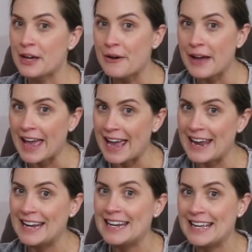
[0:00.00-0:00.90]
go
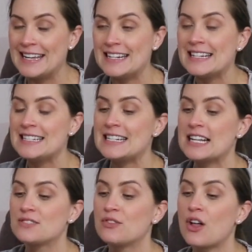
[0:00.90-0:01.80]
ahead and end
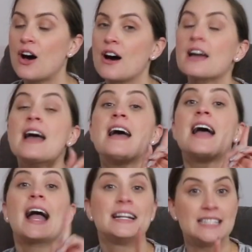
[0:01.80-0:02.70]
today's vlog.
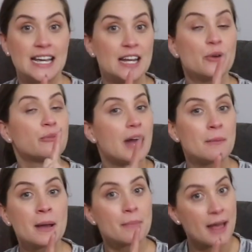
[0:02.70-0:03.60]
I did
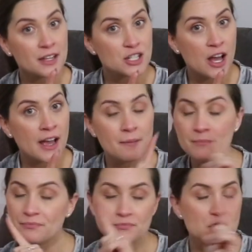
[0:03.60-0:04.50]
ride my Peloton,
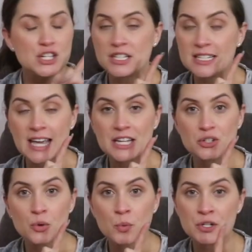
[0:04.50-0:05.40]
just in case
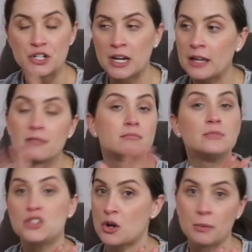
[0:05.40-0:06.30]
you were wondering.
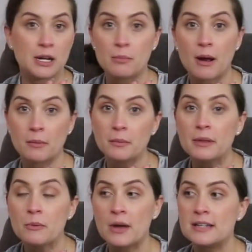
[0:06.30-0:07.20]
Nobody
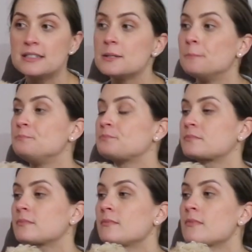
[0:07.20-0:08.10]
probably was,
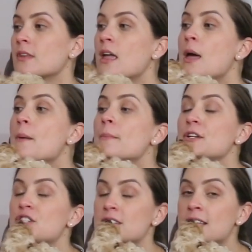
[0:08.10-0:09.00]

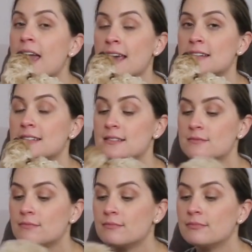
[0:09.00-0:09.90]
but just in case,
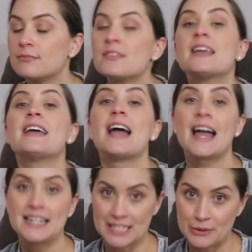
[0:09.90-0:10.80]

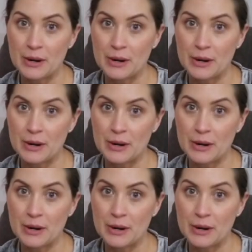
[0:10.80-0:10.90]
I did